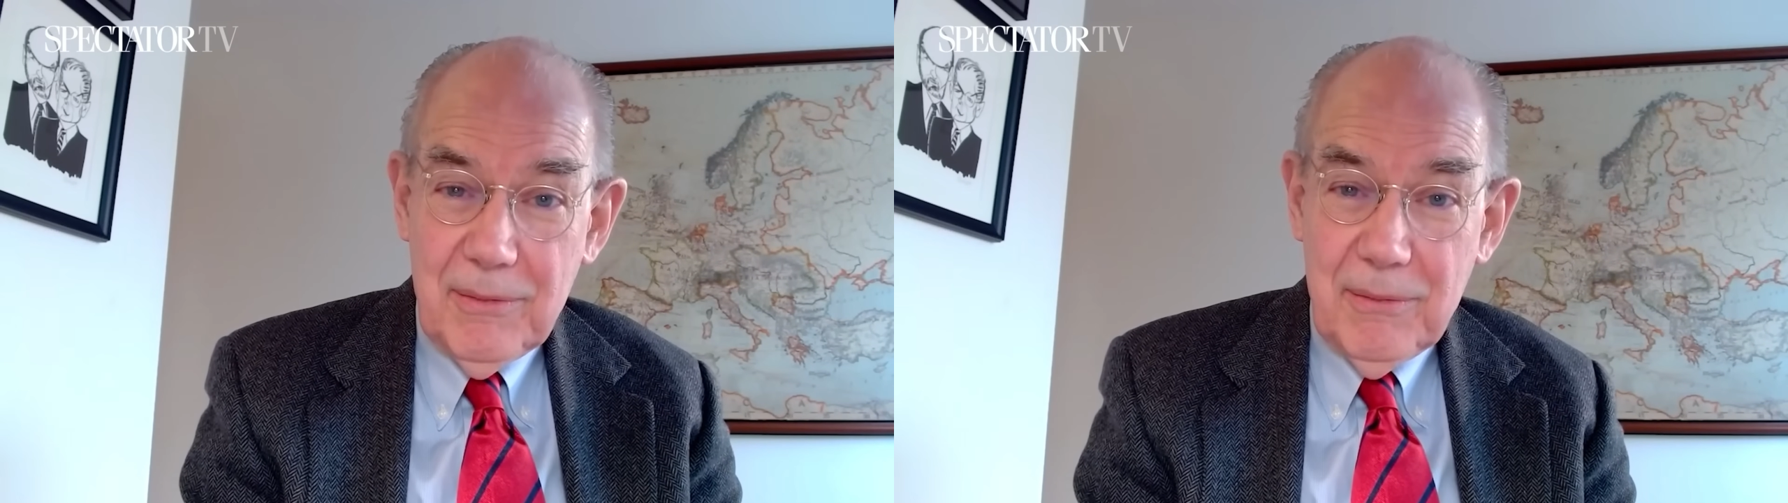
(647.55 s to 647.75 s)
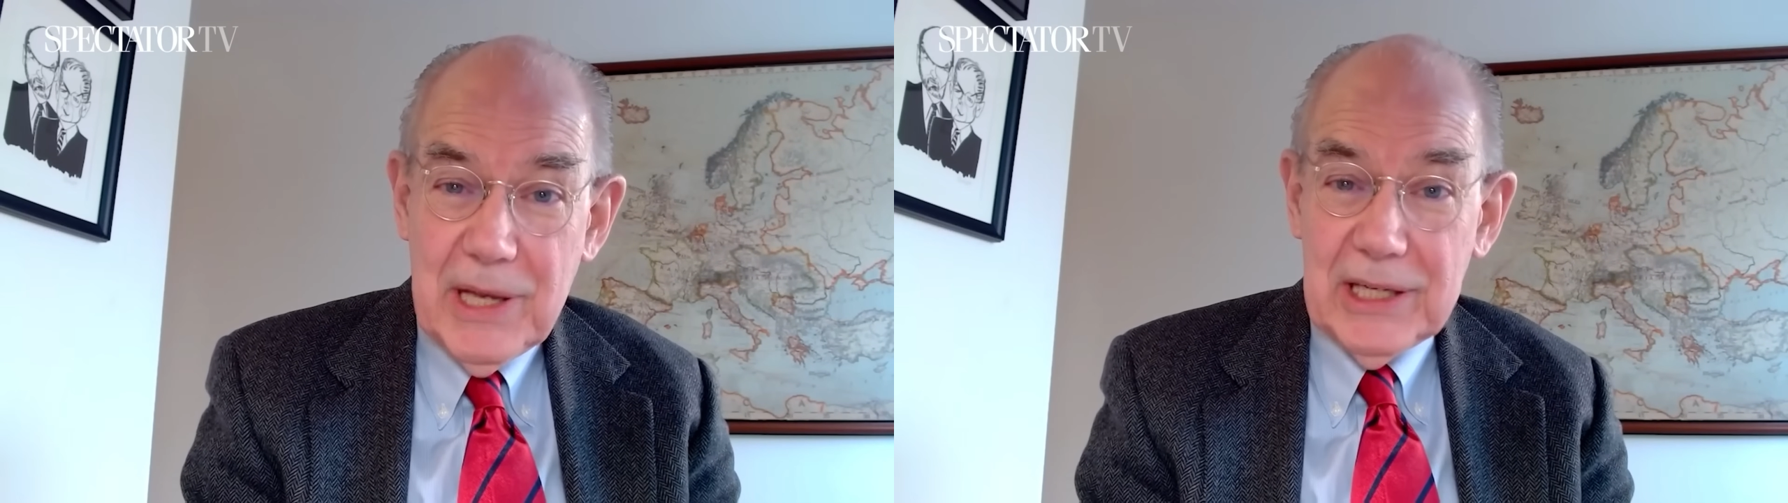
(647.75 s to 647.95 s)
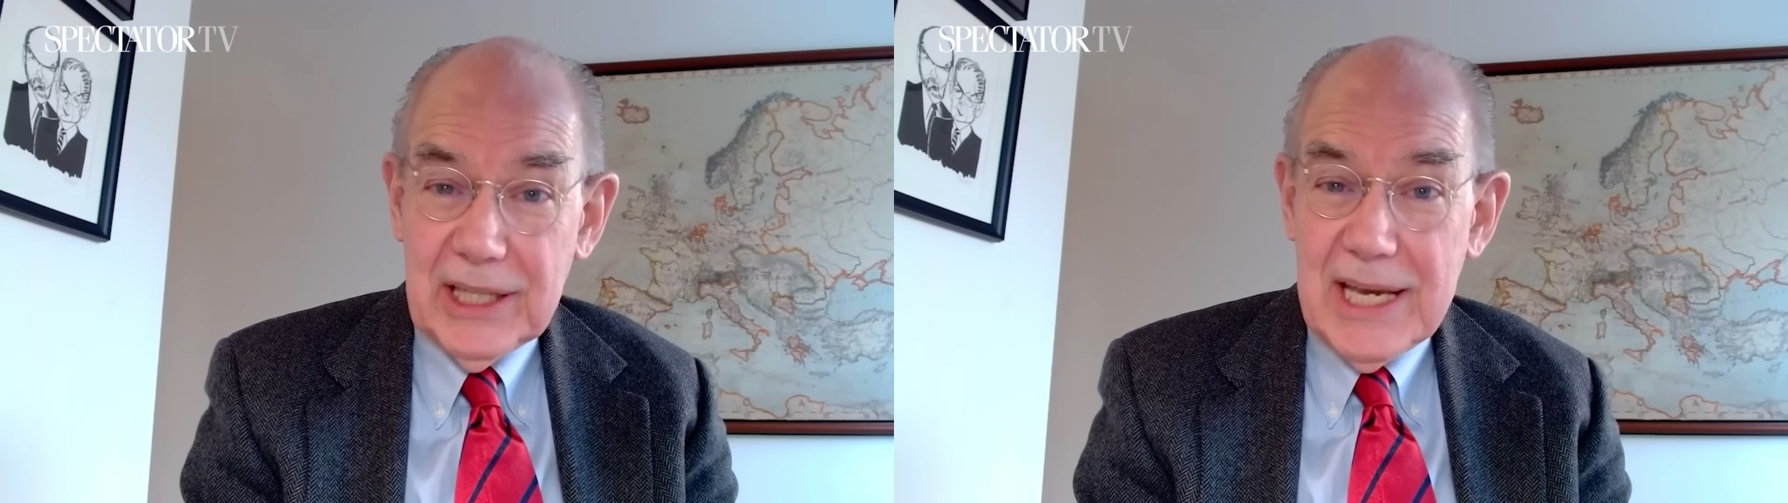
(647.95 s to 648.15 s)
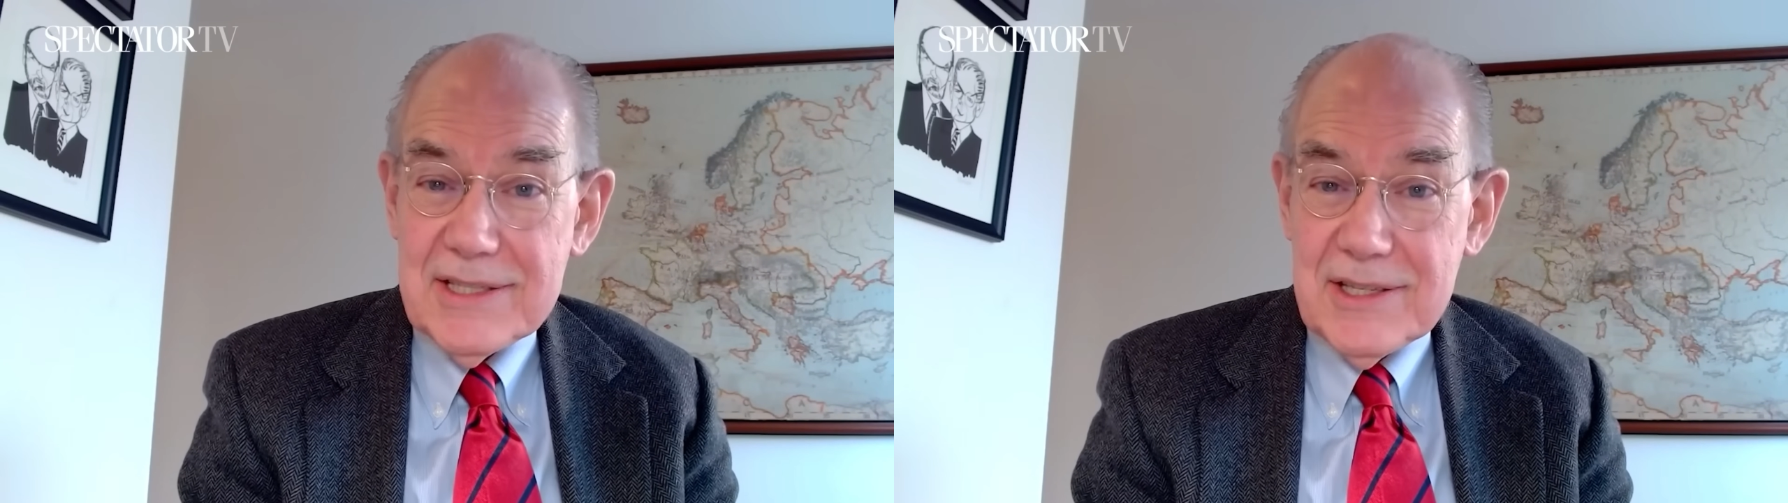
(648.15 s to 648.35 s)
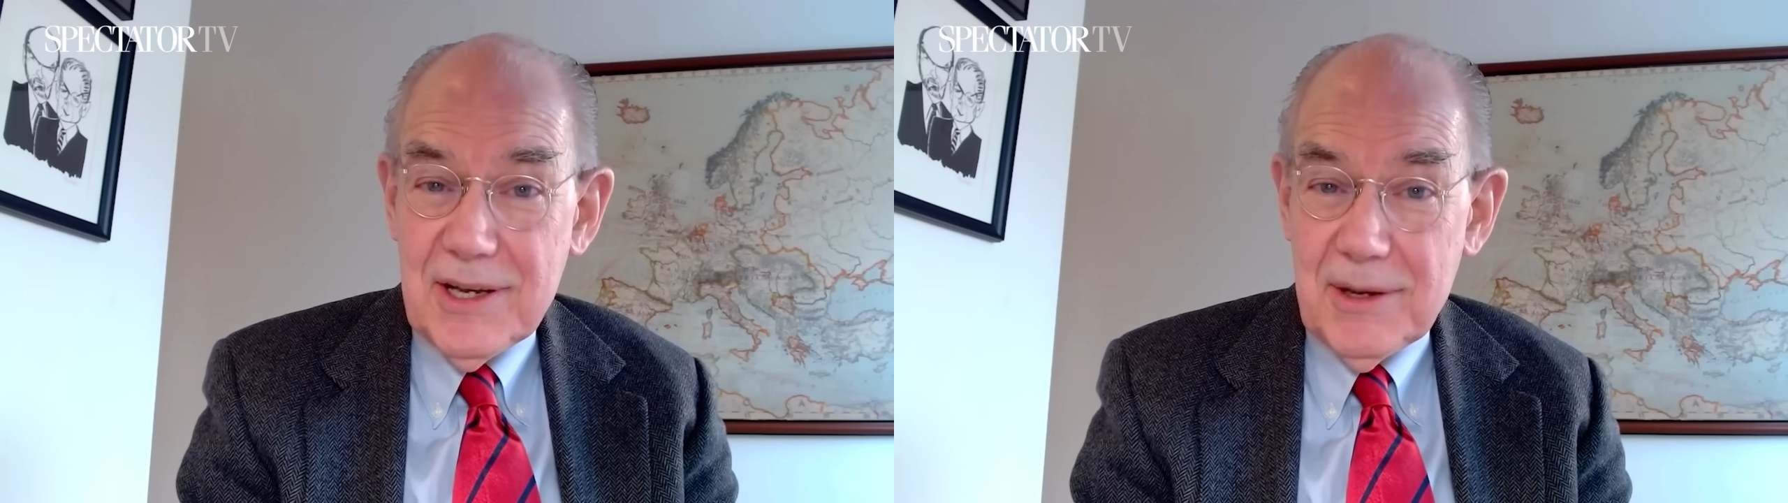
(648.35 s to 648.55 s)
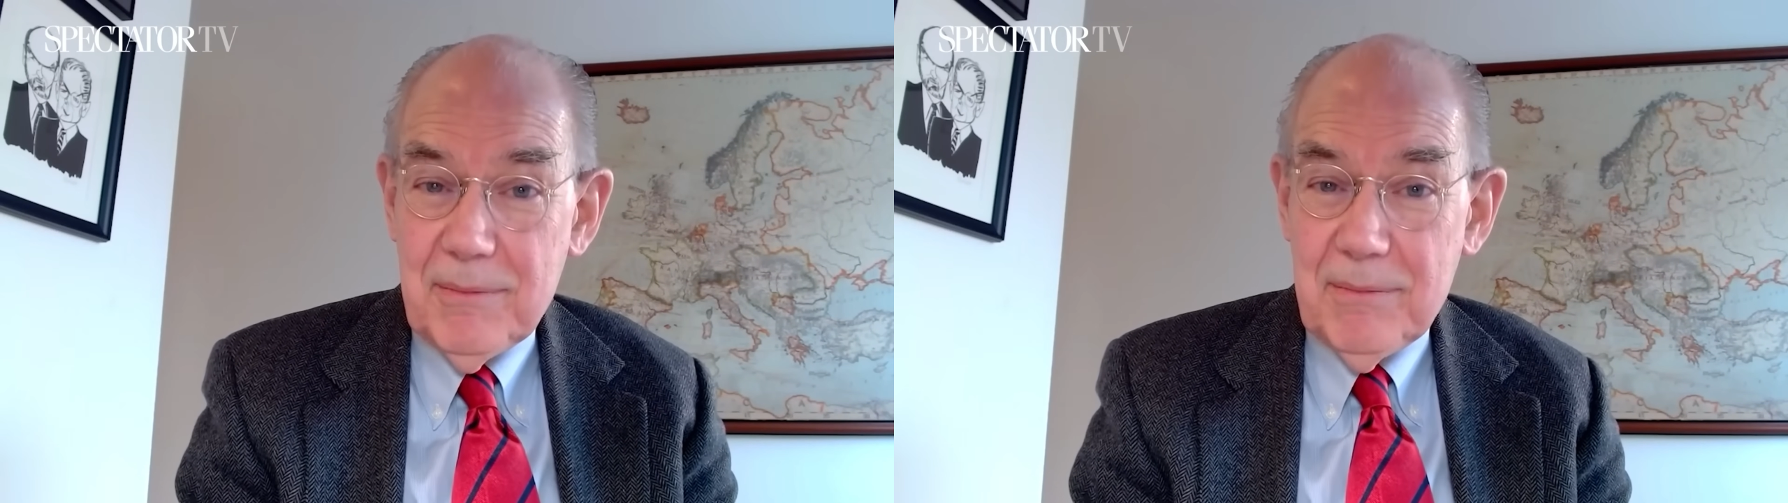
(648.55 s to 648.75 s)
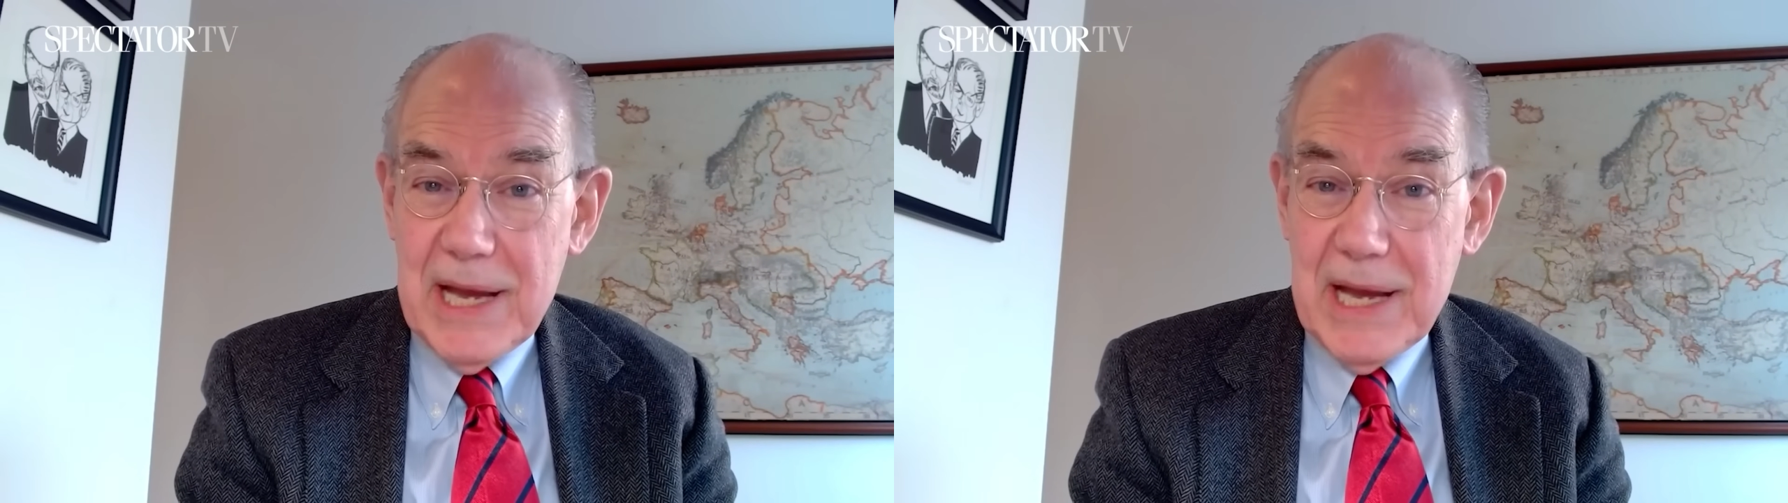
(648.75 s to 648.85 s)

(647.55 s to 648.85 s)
Middle East to